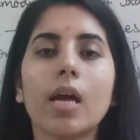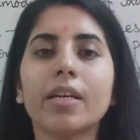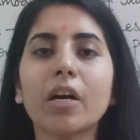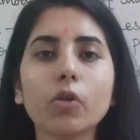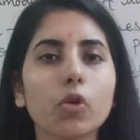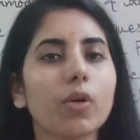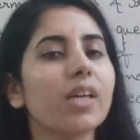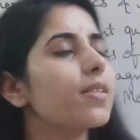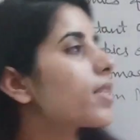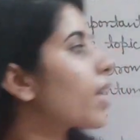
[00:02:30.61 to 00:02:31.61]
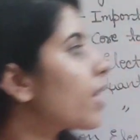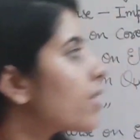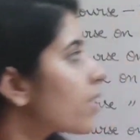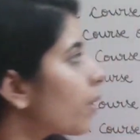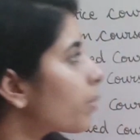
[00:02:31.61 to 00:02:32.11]
Now you can
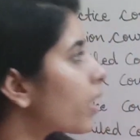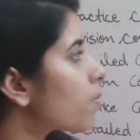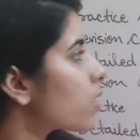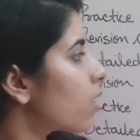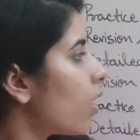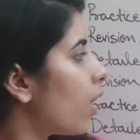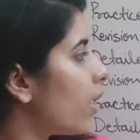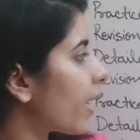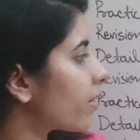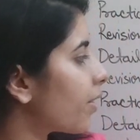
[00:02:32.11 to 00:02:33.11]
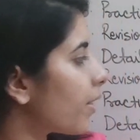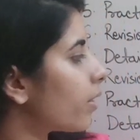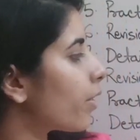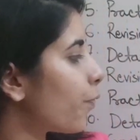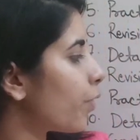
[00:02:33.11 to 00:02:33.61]
see some things like there are
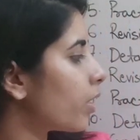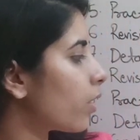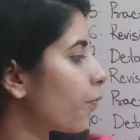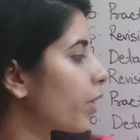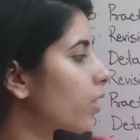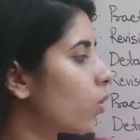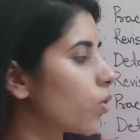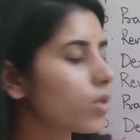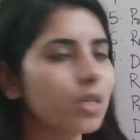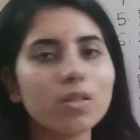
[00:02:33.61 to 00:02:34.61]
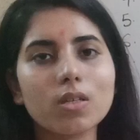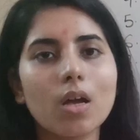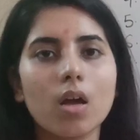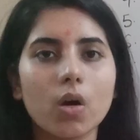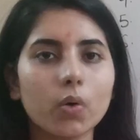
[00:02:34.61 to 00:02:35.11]
different courses.
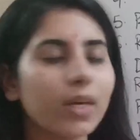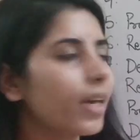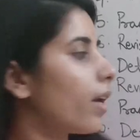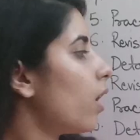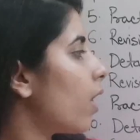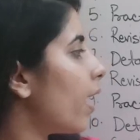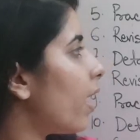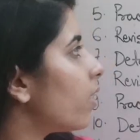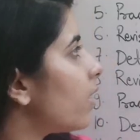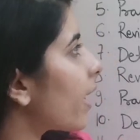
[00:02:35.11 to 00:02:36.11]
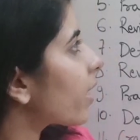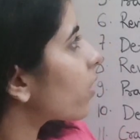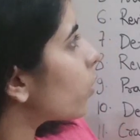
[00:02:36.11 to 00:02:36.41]
Okay, like